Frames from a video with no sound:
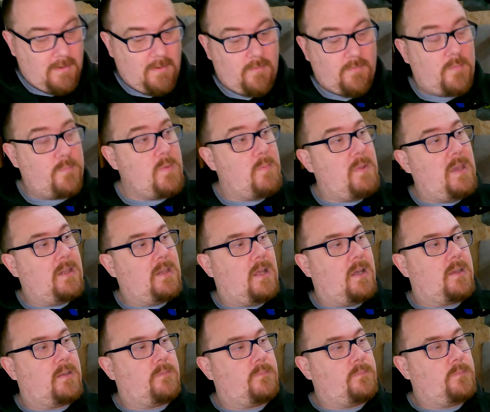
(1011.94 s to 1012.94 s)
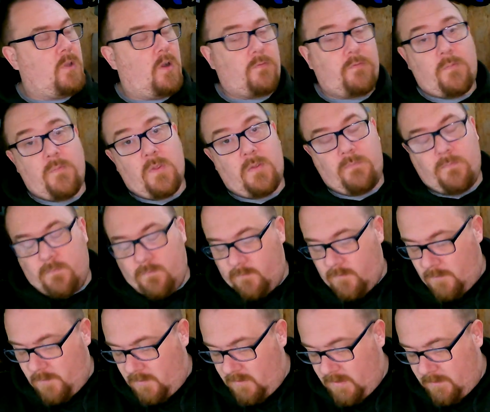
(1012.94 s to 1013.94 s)
from your main line or from the
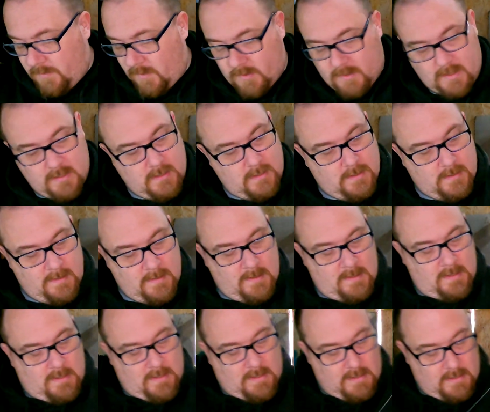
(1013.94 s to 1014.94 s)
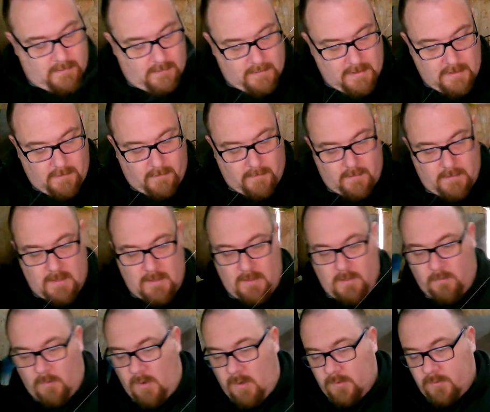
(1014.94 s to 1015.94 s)
rig body. And it sits in
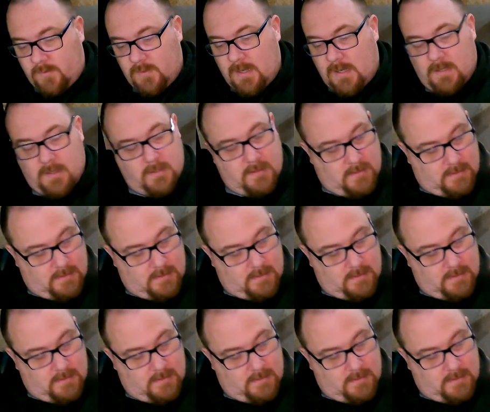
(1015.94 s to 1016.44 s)
the water.